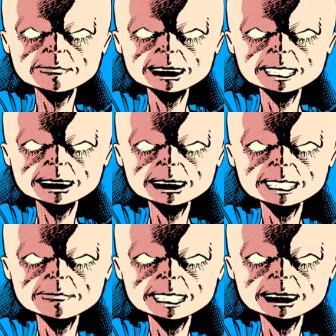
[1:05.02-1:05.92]
I do not
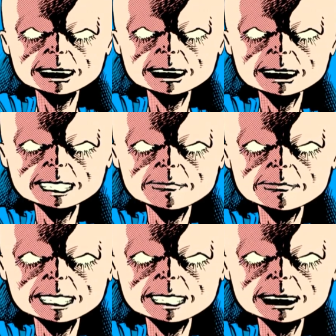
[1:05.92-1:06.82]
appear
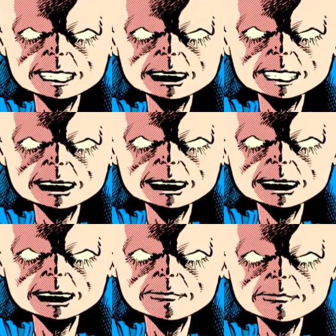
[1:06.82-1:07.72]
in this
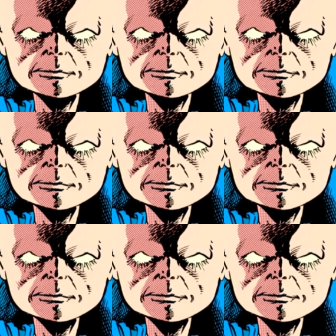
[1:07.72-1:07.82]
issue.